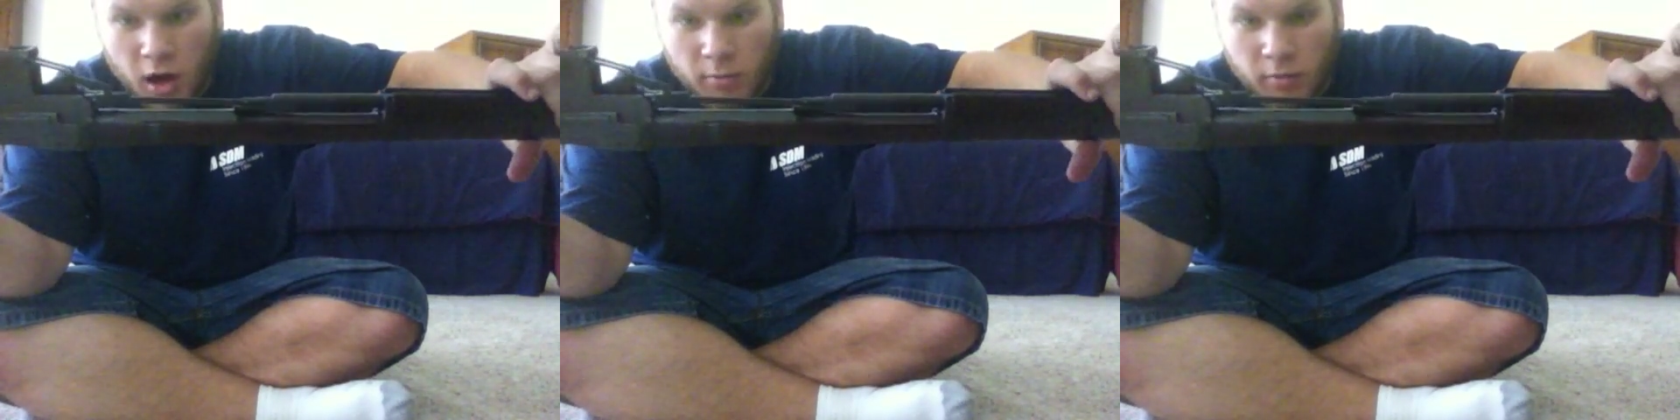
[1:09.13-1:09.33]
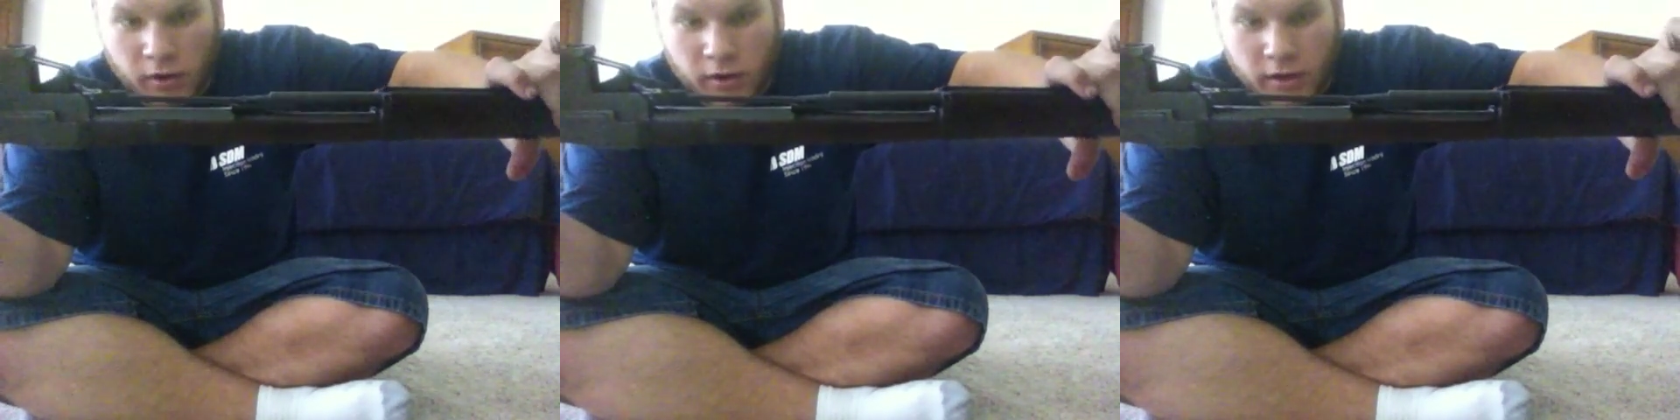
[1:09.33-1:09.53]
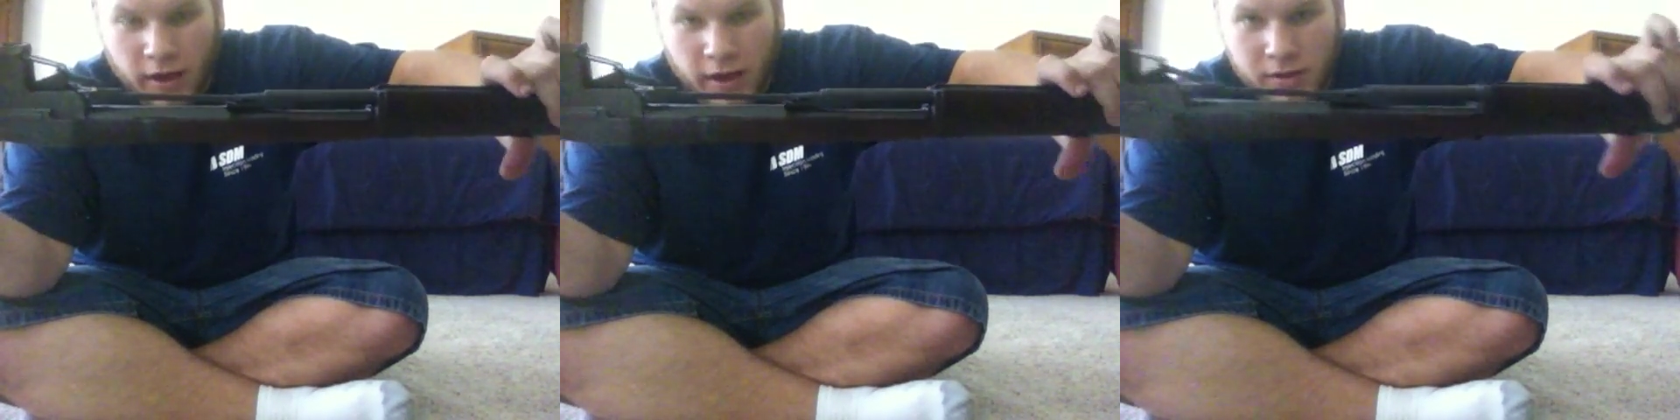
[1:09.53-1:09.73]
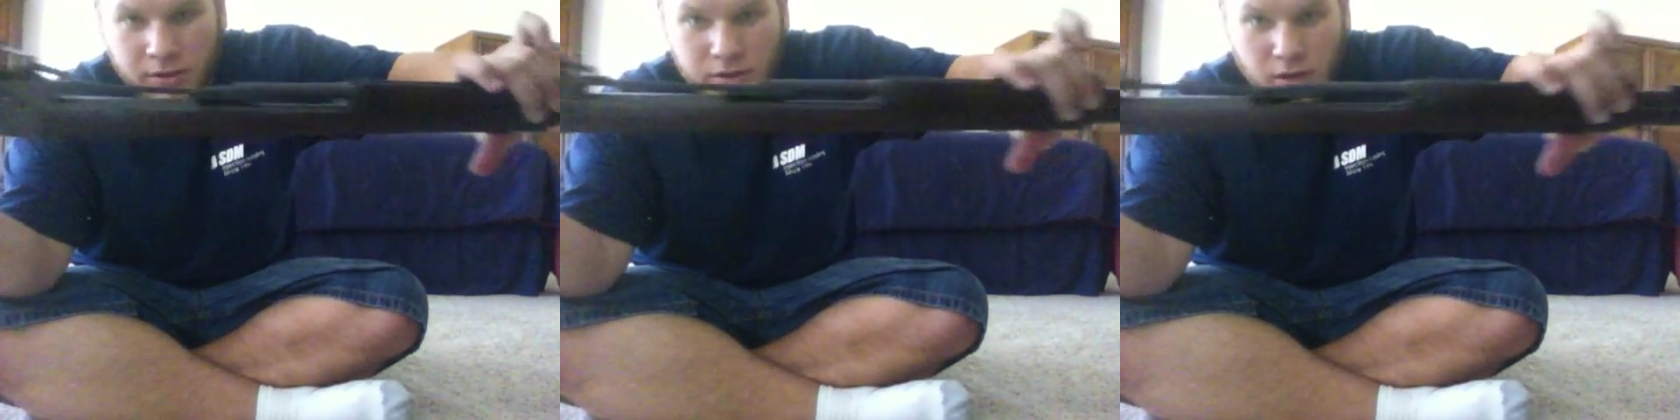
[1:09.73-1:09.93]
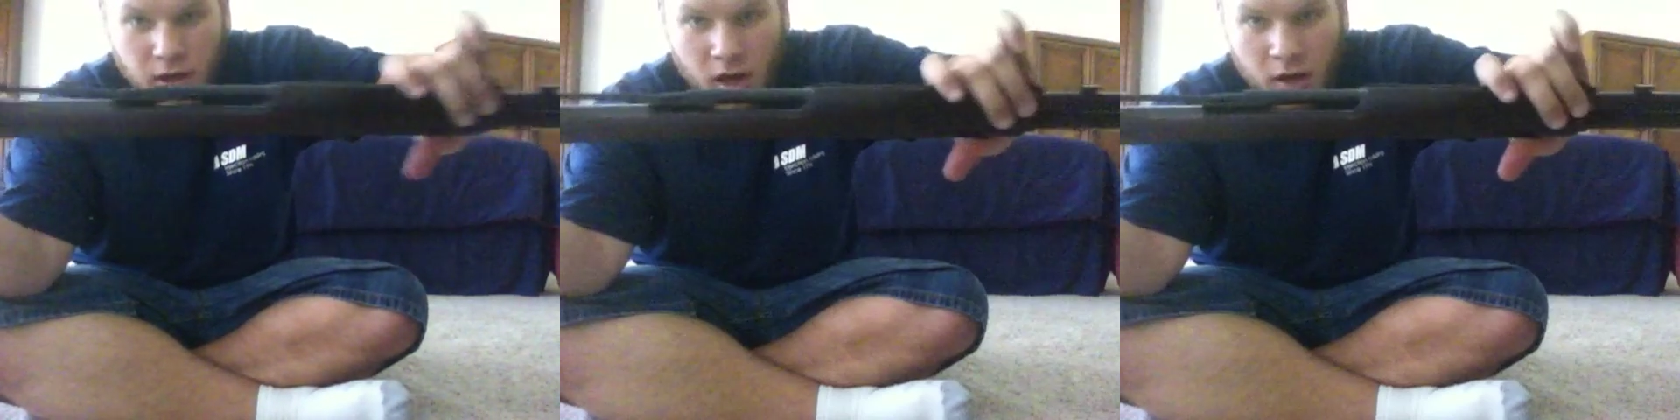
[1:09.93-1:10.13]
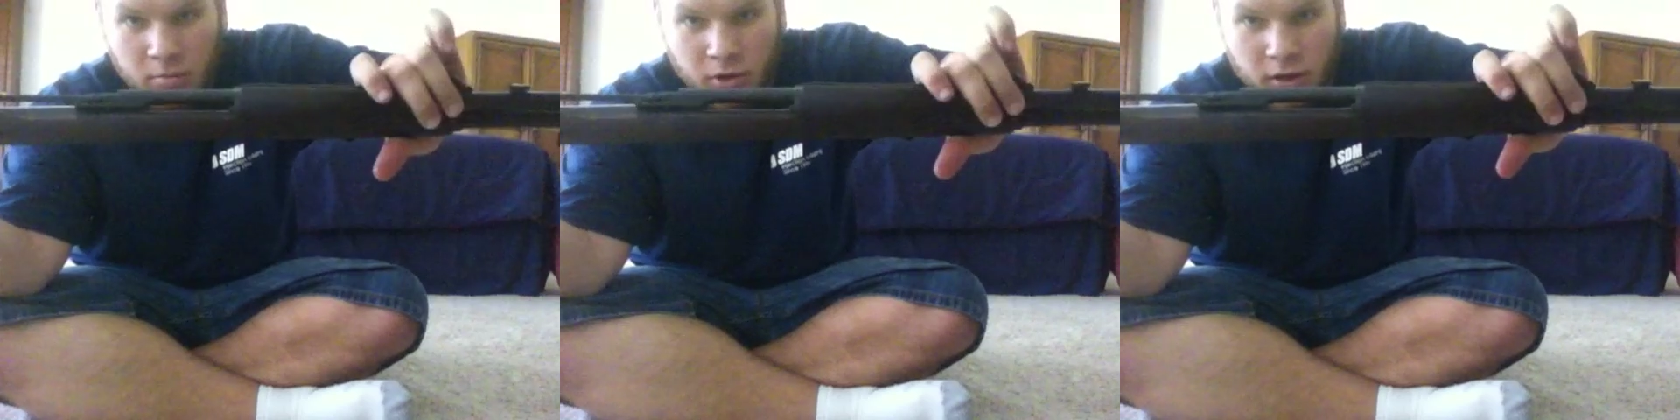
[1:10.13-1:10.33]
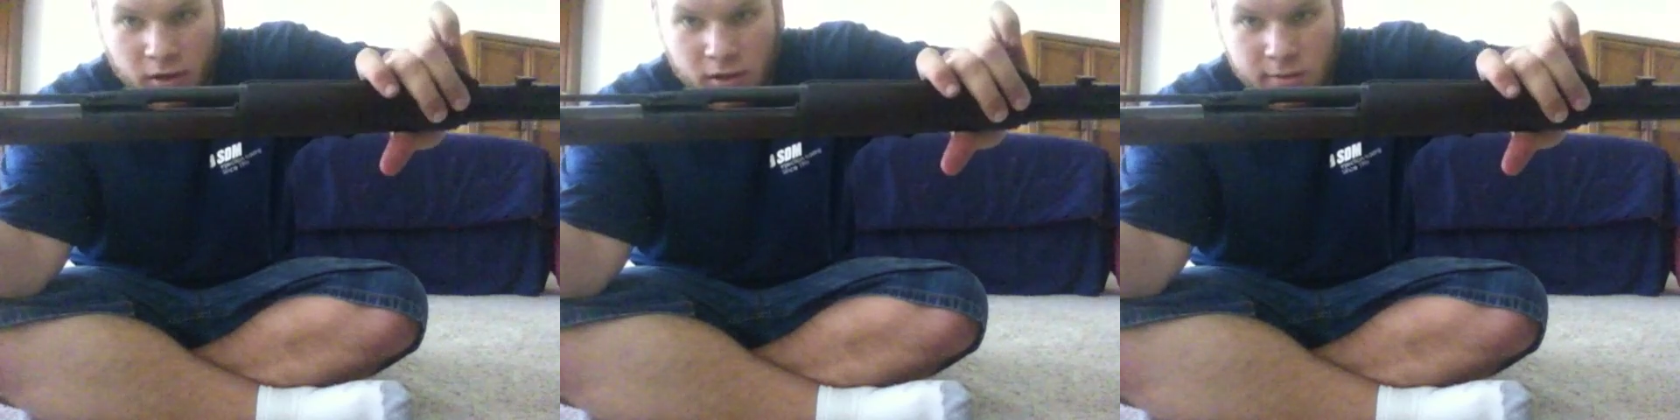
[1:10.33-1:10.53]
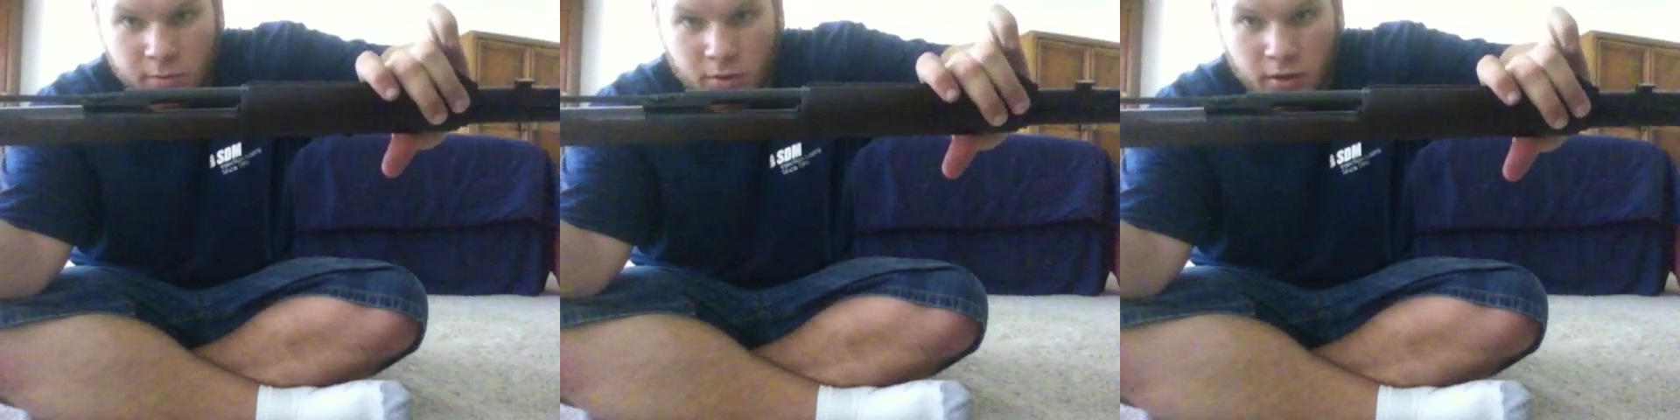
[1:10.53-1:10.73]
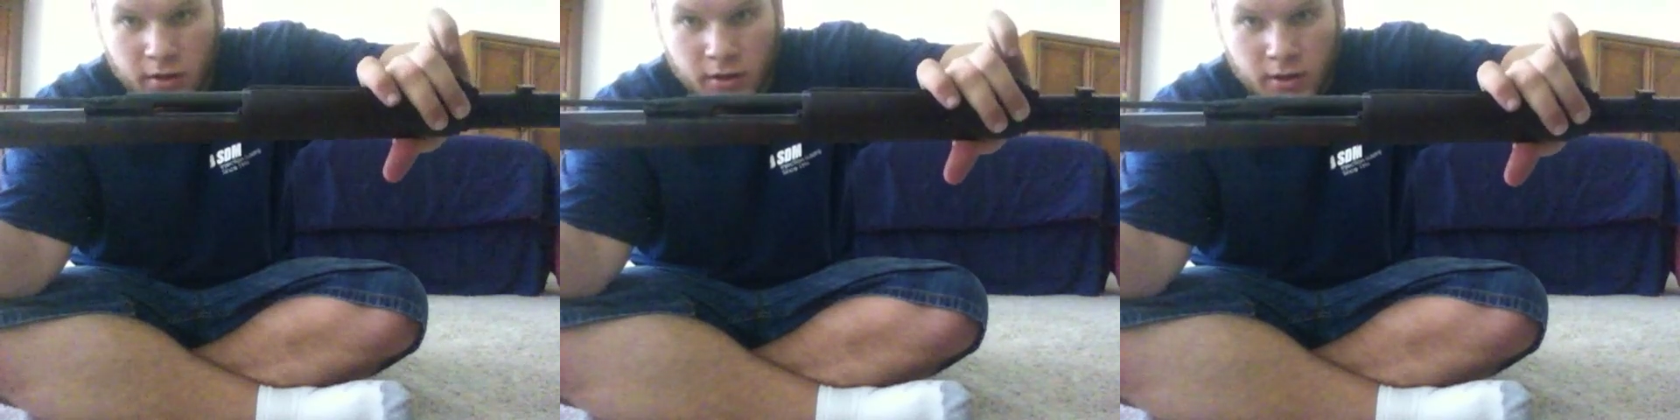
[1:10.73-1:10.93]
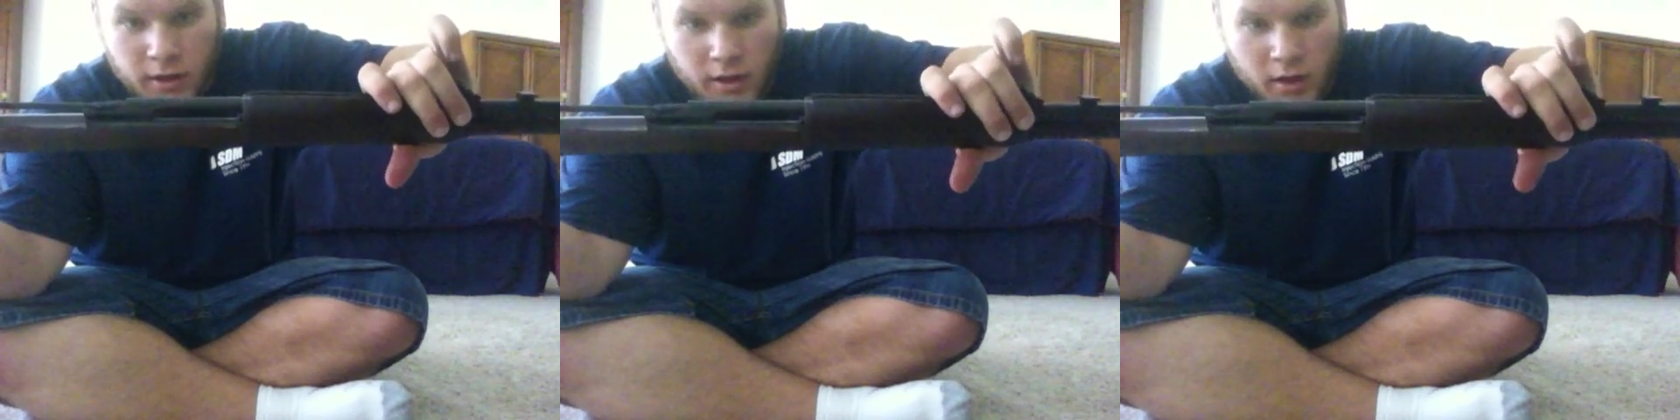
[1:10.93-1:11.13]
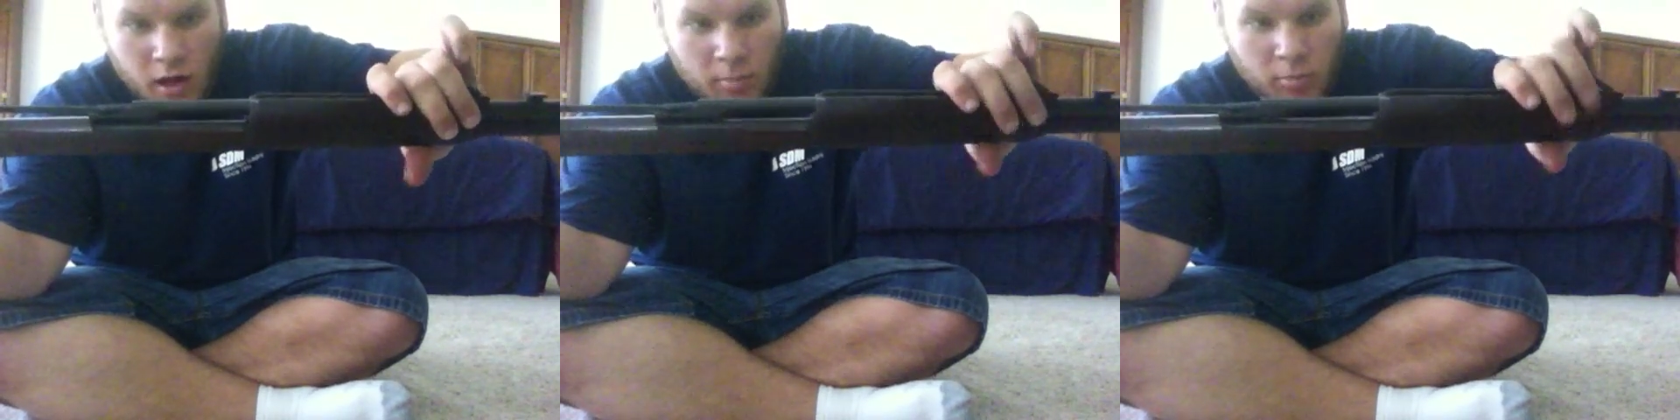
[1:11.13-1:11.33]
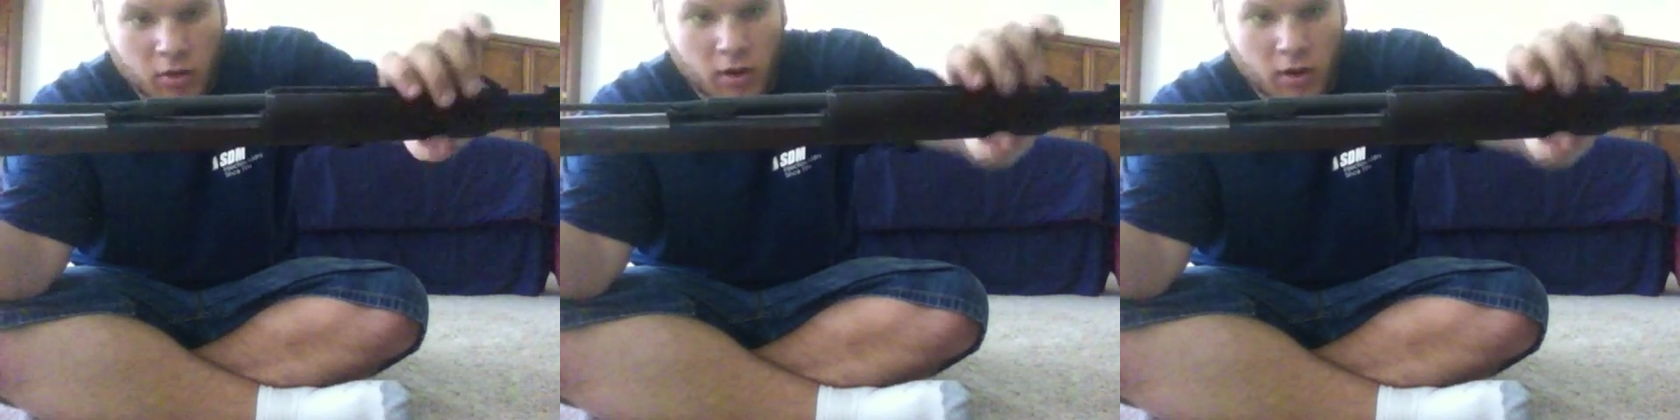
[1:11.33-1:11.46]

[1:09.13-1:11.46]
op rod catch, operating spring, and op